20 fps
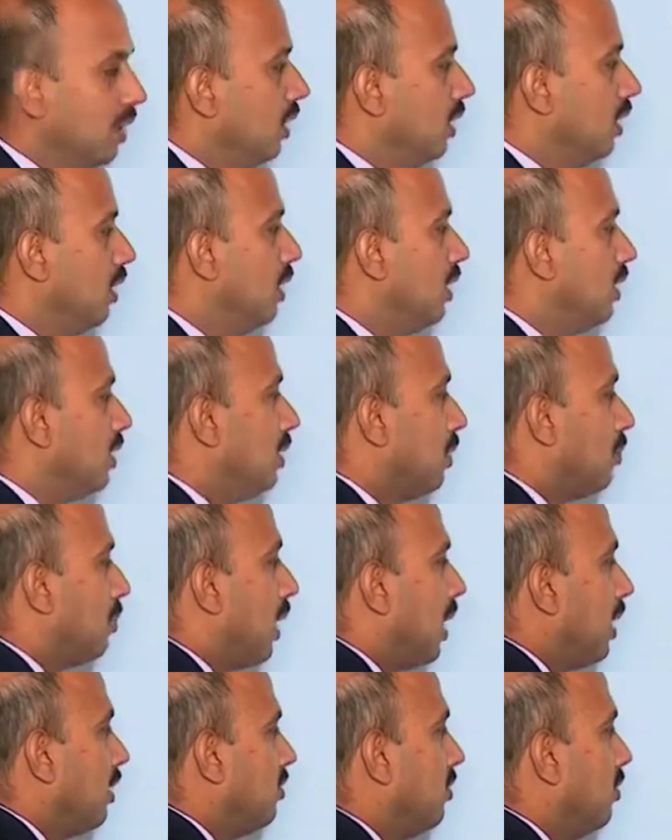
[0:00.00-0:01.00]
Here the
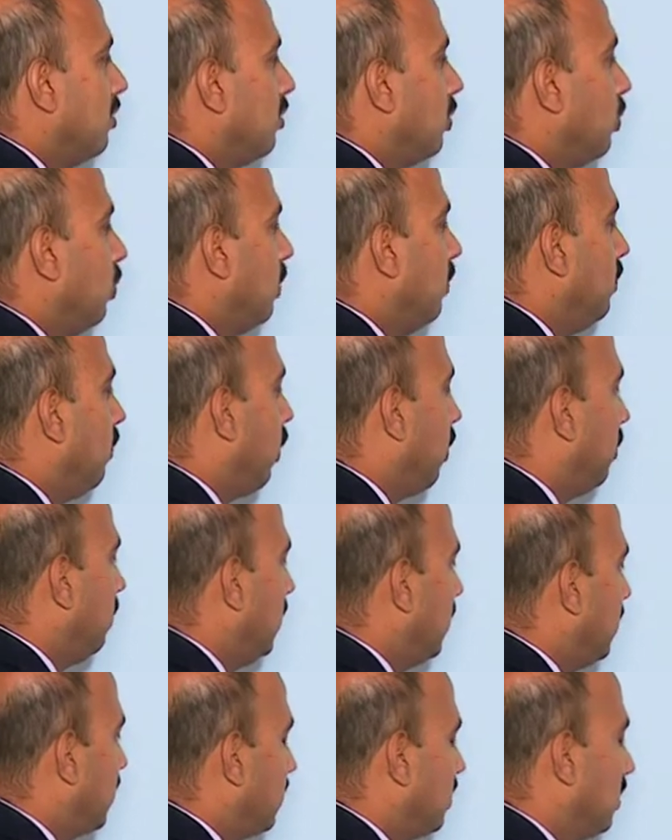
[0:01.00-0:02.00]
mass is
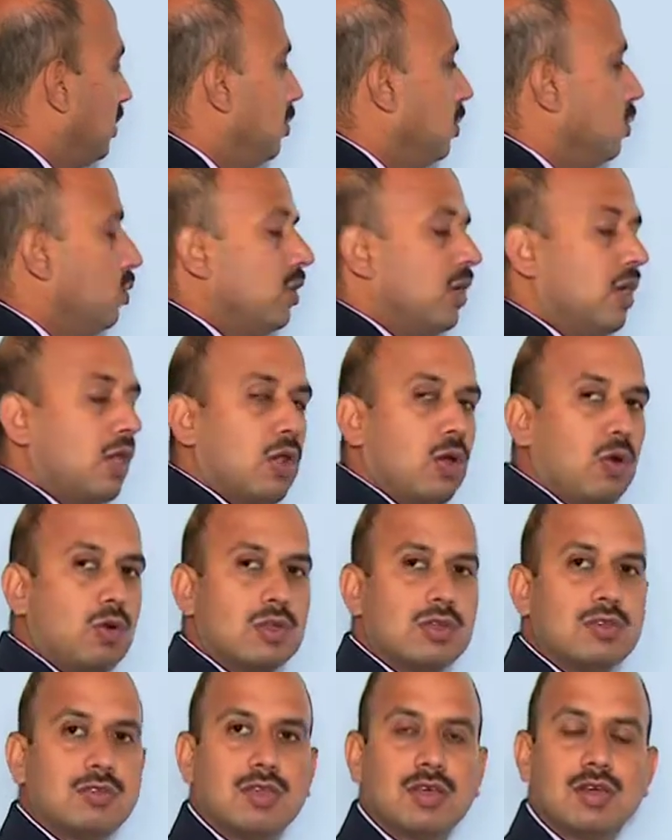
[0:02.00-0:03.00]
uniformly distributed along
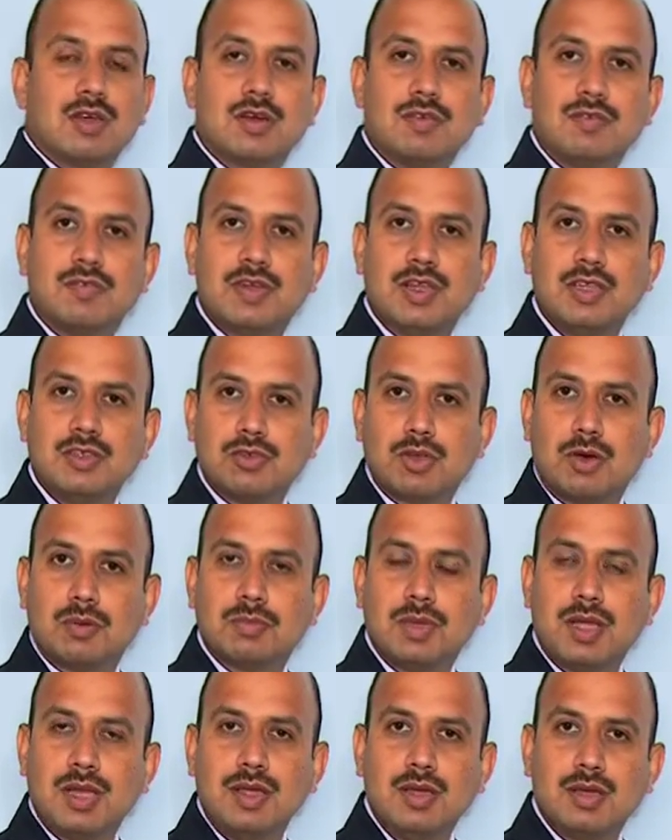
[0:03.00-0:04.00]
the circumference of
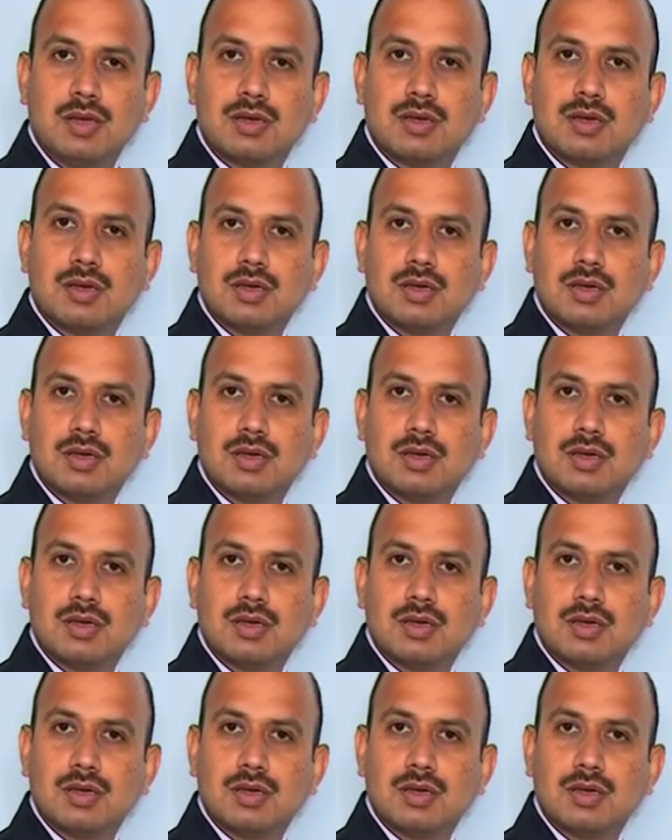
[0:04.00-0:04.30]
the ring.